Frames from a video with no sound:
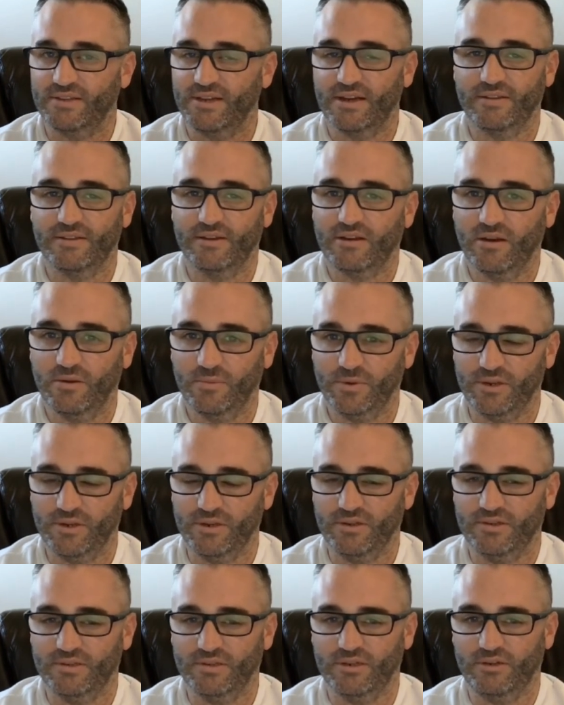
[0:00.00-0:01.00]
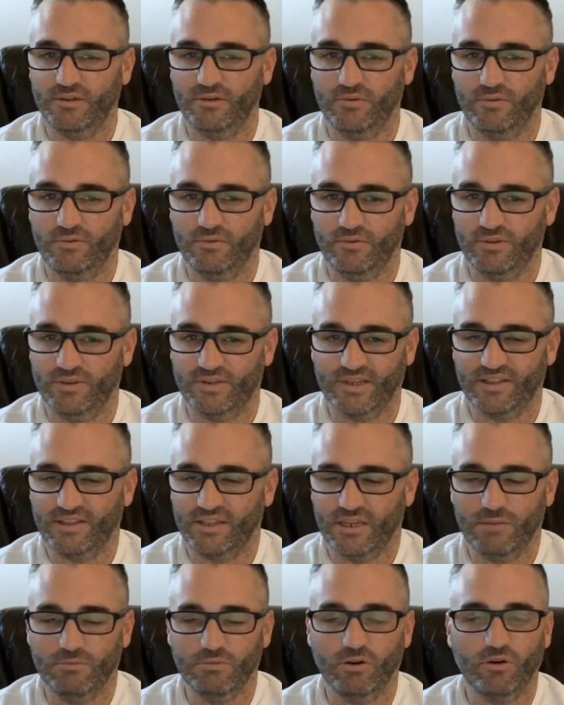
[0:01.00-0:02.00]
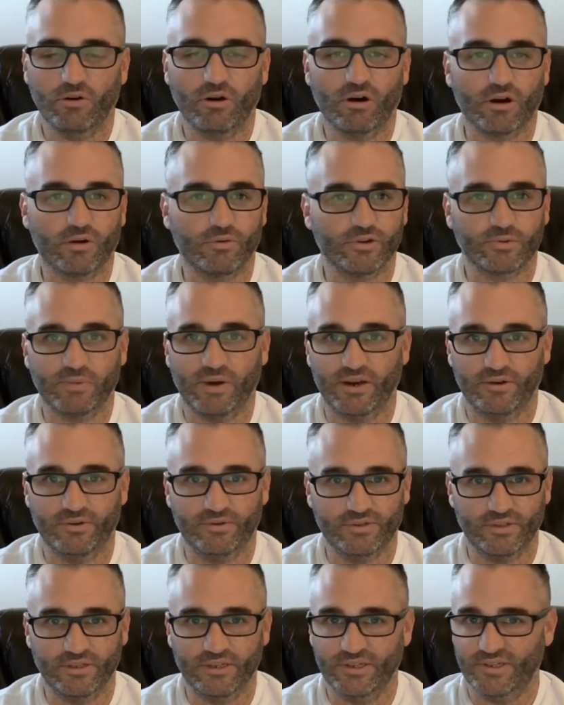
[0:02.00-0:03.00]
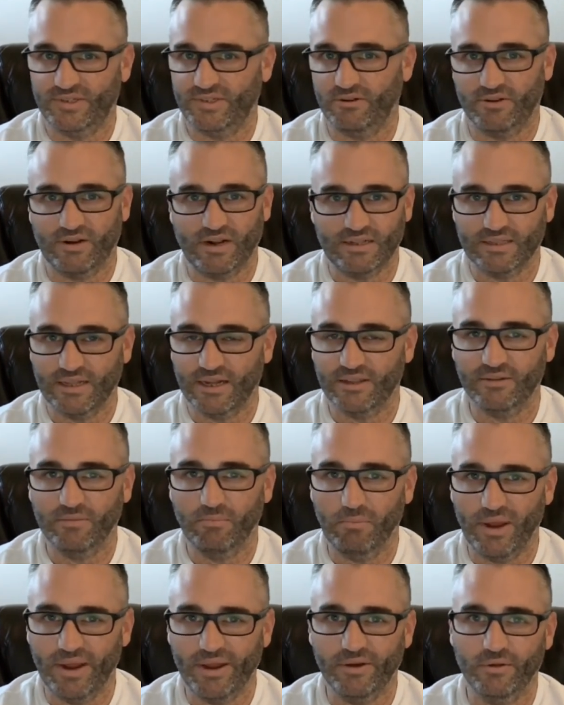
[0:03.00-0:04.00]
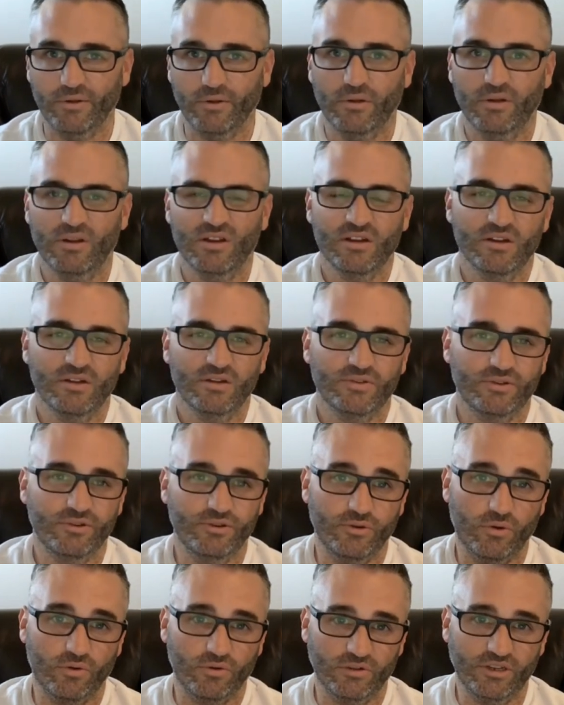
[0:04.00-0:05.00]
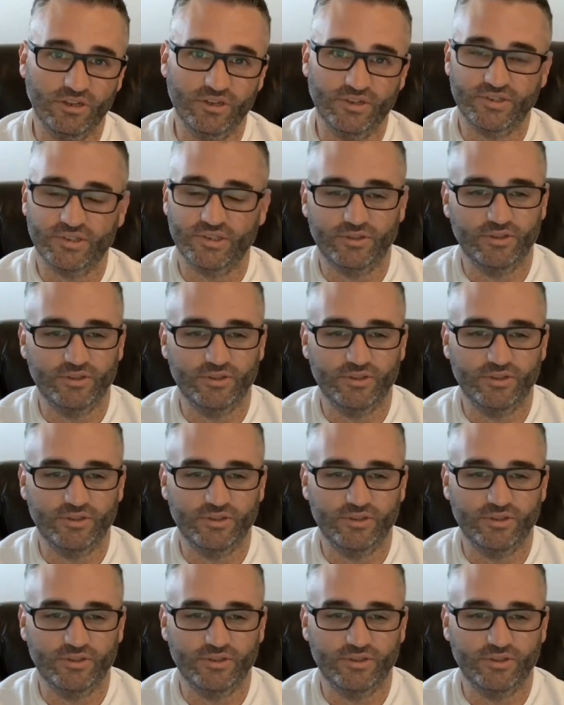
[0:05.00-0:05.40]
company's that you. It's not the email autoresponders list. They're not allowed to mail to your list.